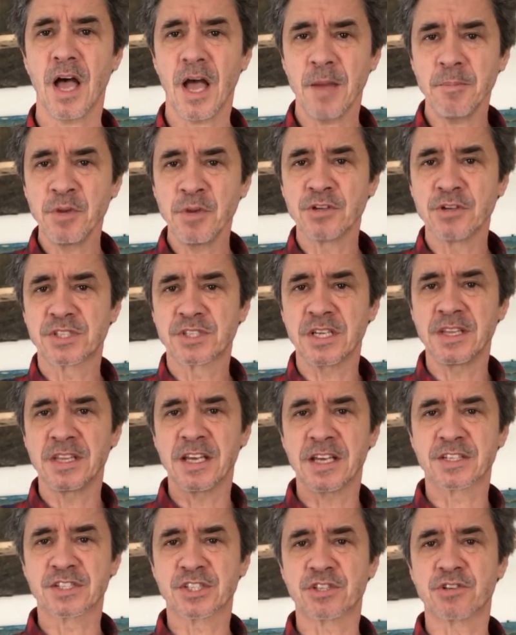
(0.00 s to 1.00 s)
I'm using
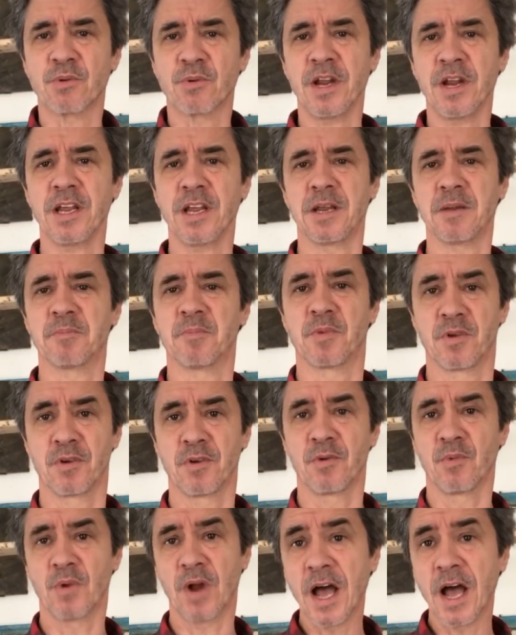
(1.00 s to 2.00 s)
the extreme,
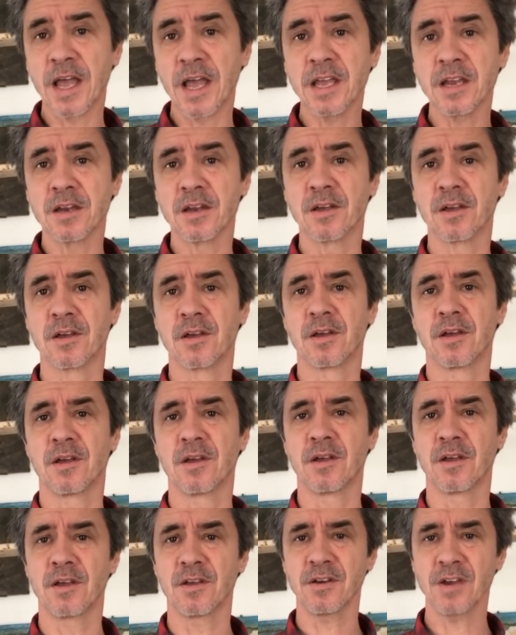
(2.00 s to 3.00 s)
right?
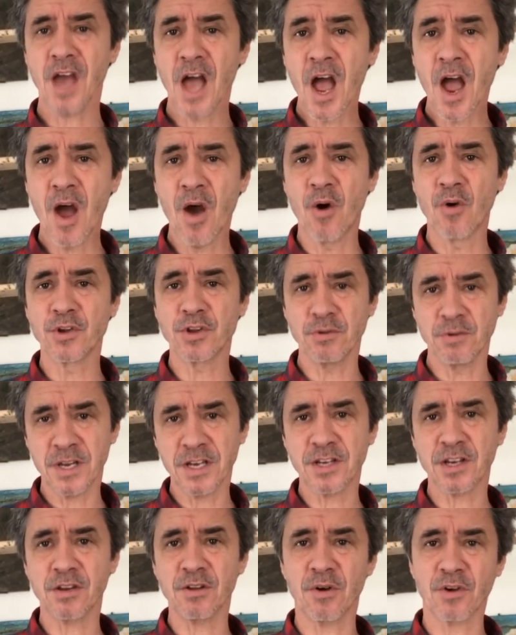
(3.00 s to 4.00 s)
No, you
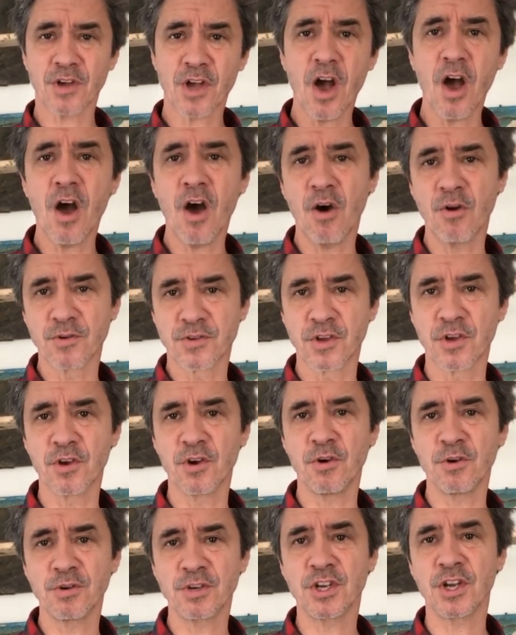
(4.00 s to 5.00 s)
need to go,
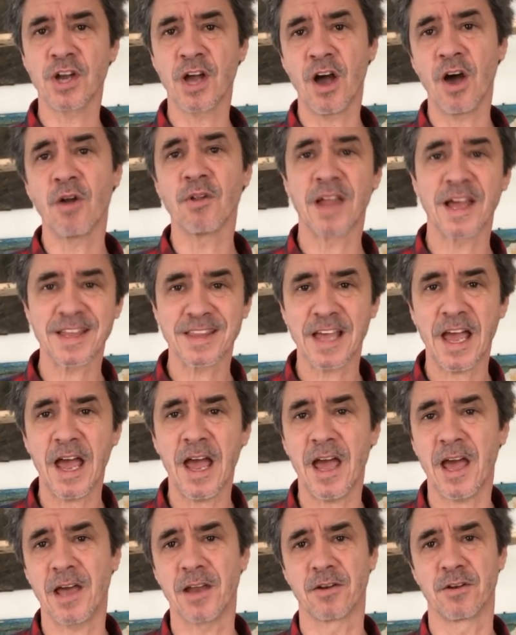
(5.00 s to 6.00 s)
dude, you know, like
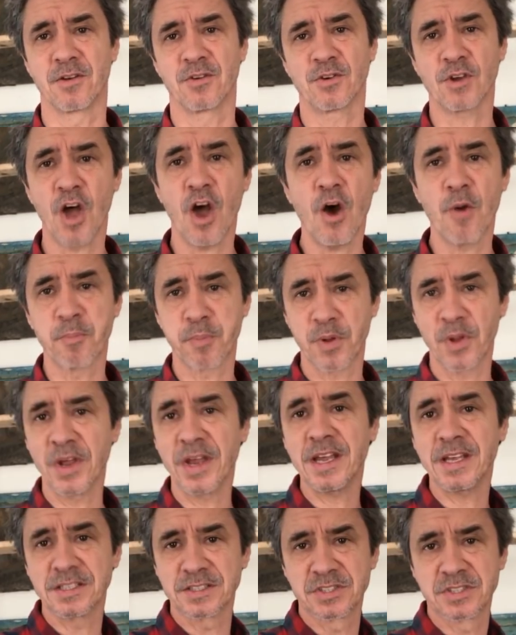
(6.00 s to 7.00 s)
that. No,
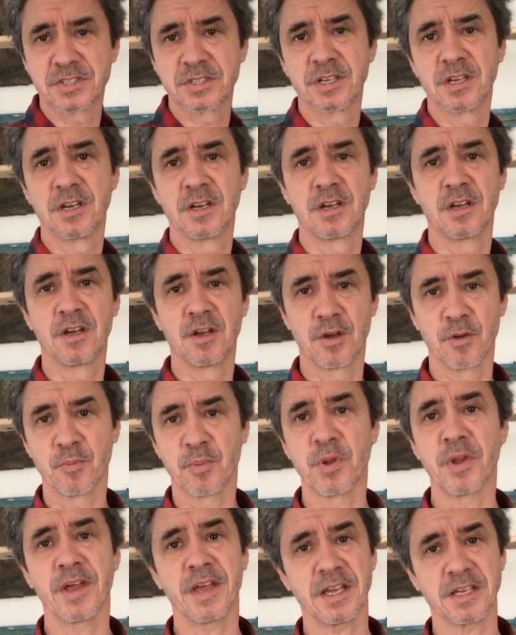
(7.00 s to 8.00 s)
please.
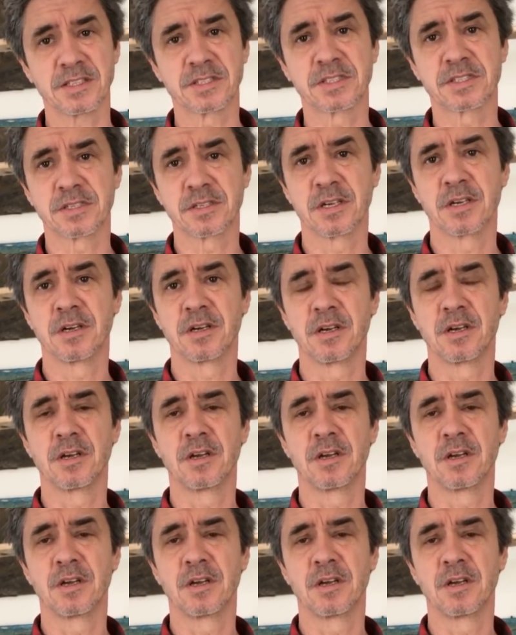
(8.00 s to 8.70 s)
Please.